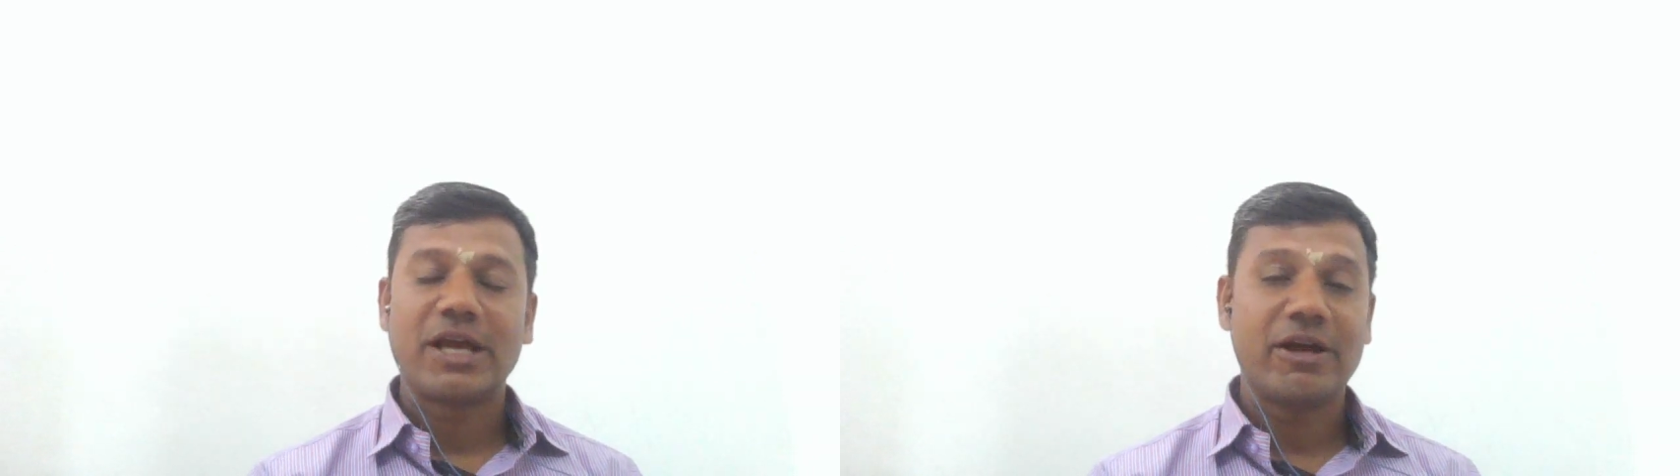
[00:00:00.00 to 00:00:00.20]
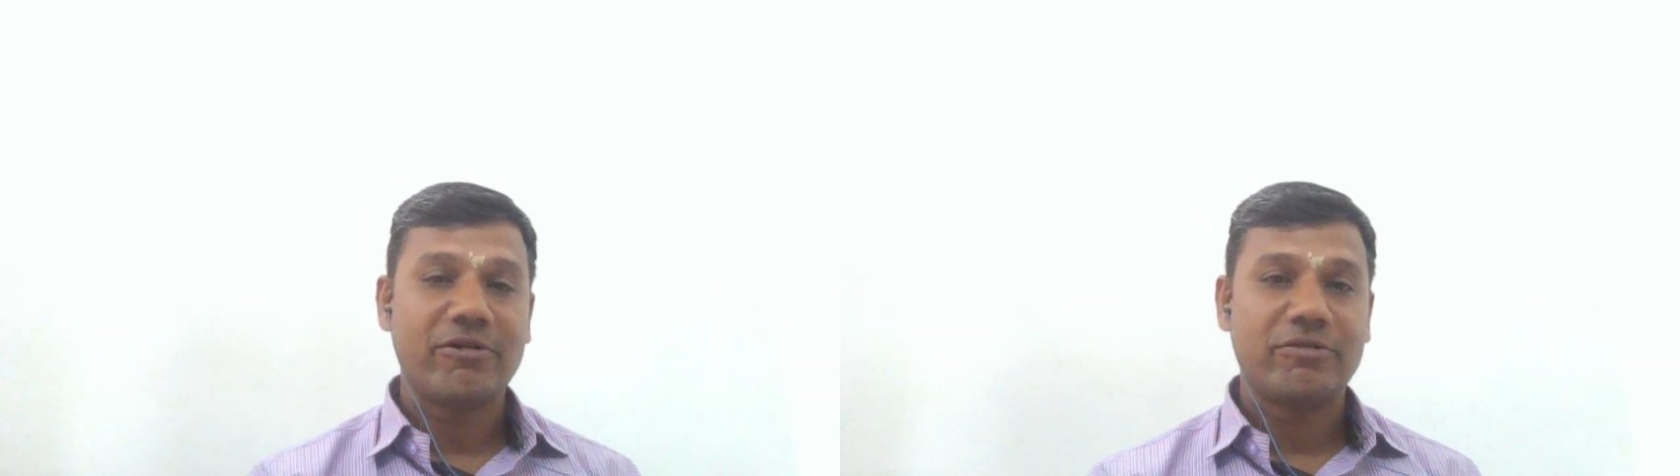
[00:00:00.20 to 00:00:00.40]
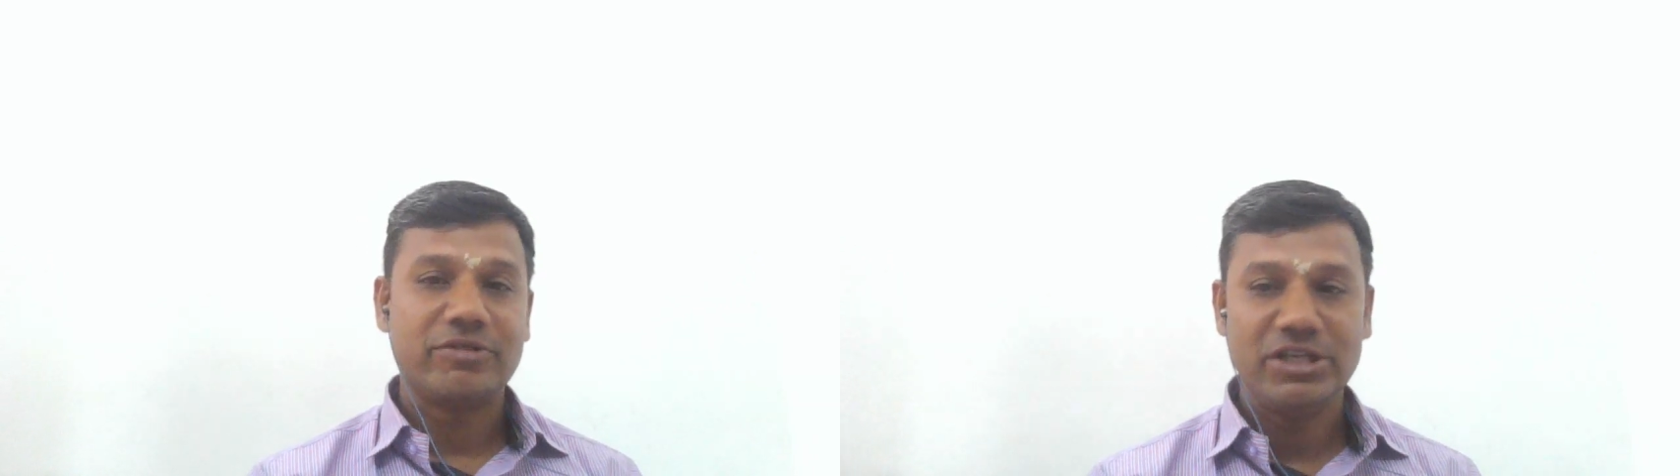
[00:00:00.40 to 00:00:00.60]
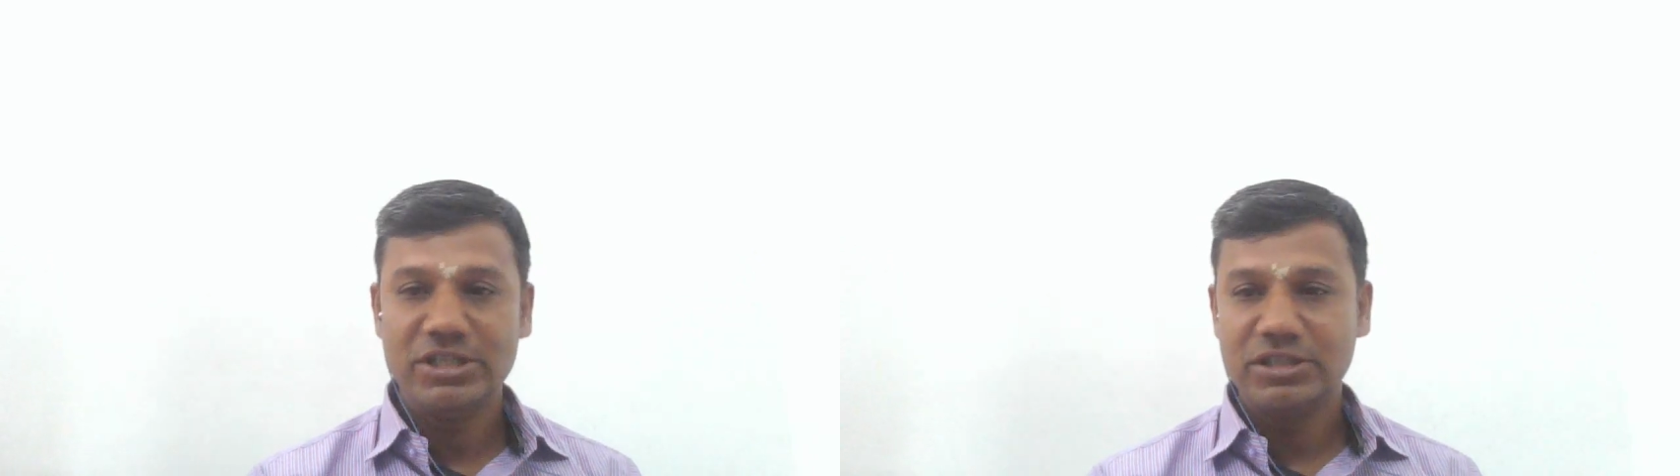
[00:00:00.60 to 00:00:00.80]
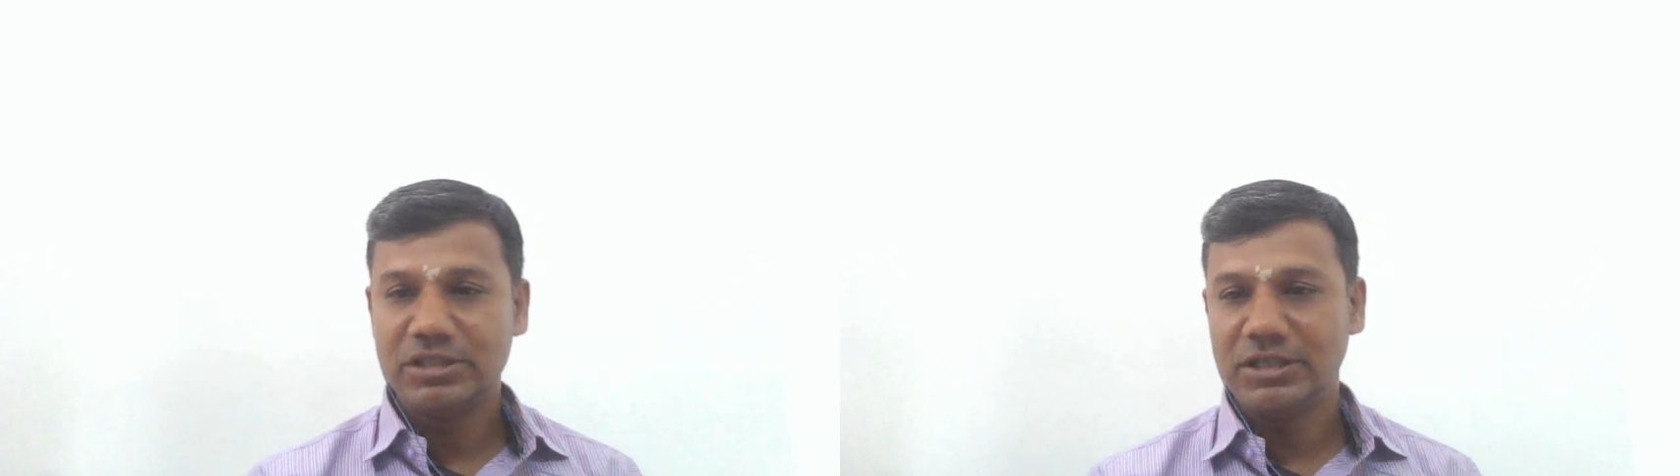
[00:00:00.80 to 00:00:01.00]
have
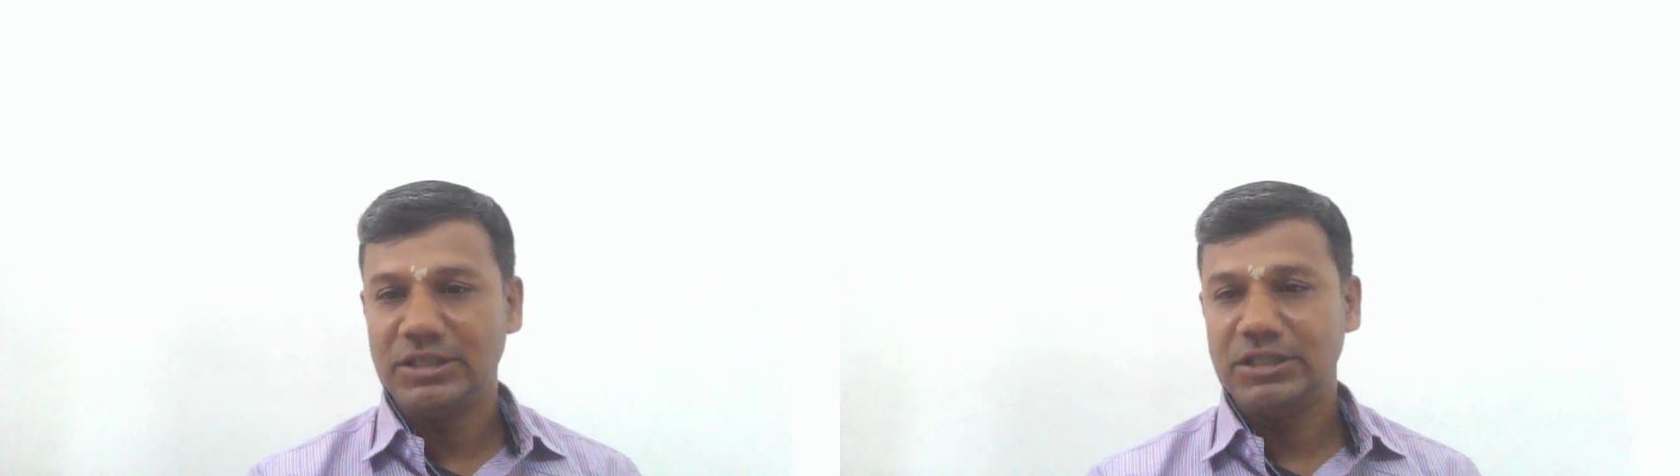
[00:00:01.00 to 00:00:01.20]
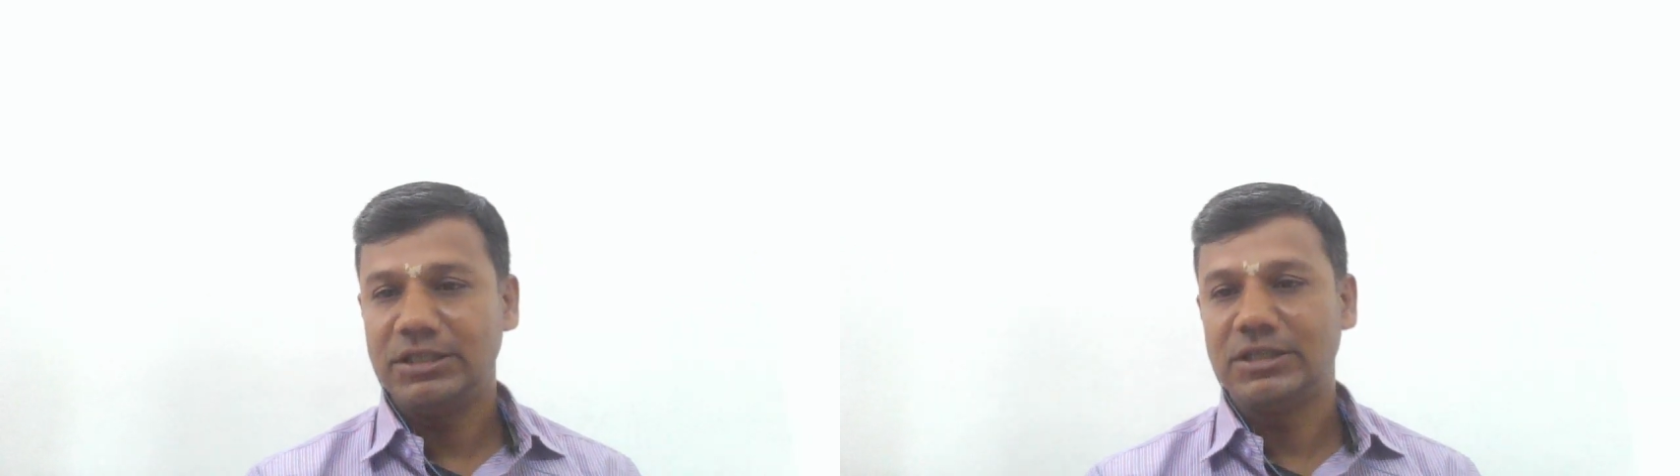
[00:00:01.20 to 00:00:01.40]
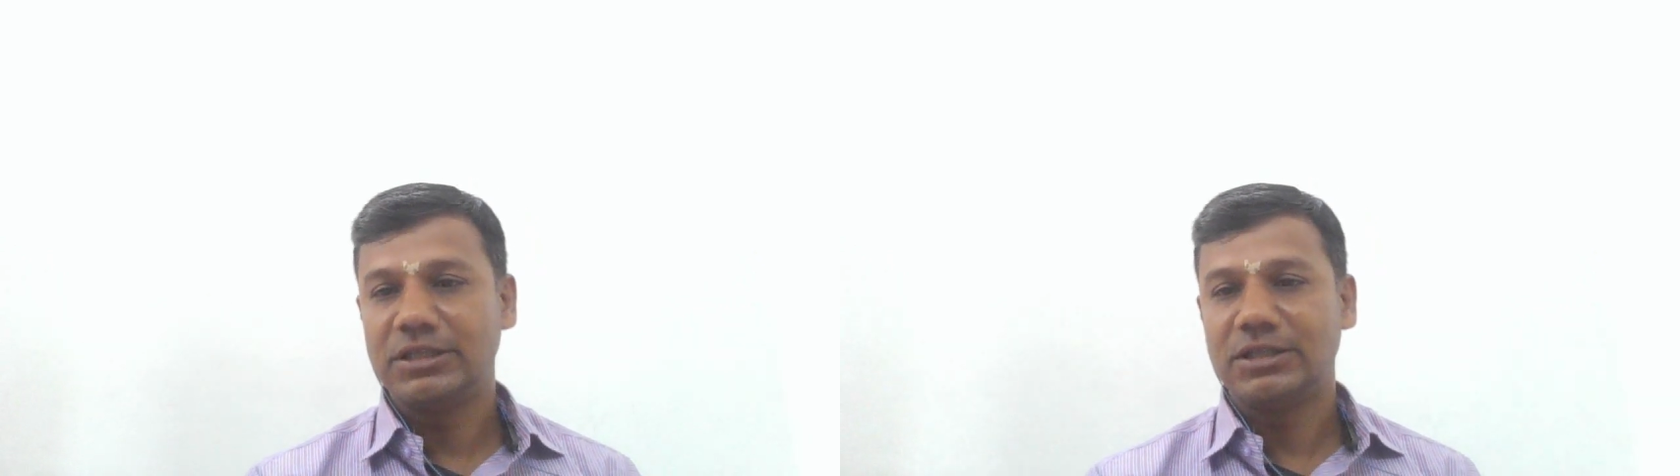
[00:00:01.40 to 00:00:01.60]
nearly